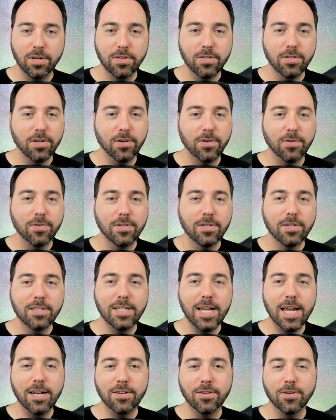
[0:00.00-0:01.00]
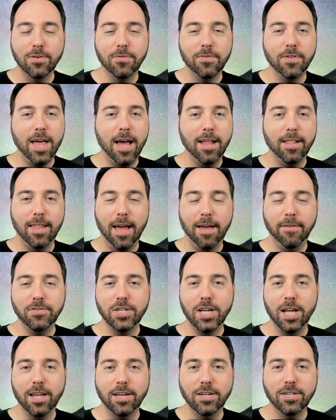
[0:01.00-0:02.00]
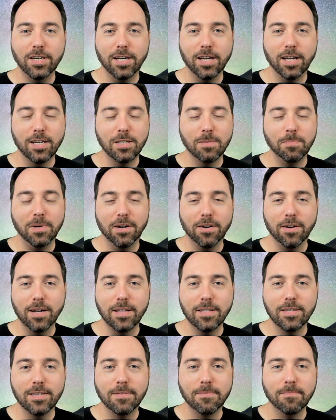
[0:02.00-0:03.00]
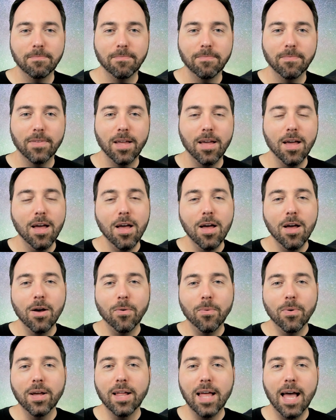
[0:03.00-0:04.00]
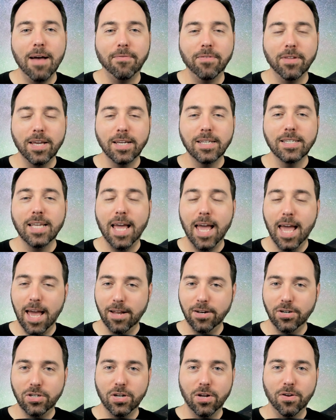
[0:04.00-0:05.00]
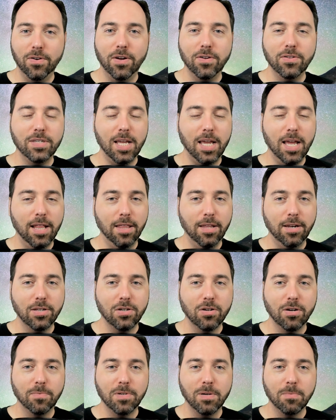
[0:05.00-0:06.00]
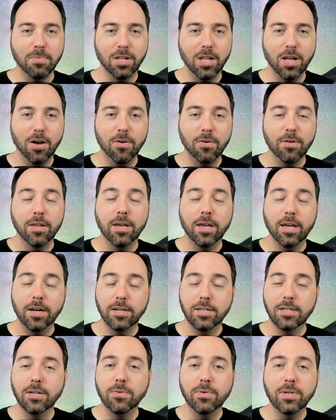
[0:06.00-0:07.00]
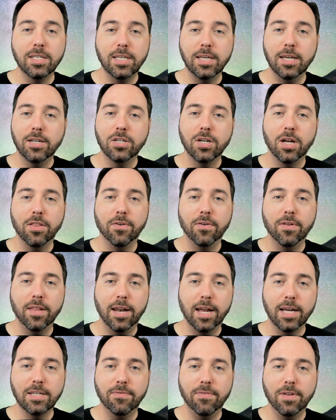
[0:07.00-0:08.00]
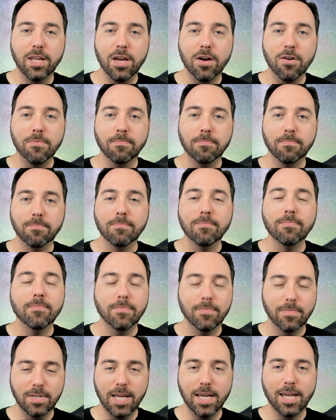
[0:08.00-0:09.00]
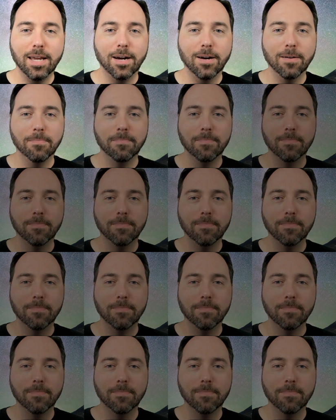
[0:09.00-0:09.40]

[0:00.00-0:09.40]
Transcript: so stay tuned for that life-changing experience. We'll have links and show notes in the description below, and until we see each other in the next video, take care.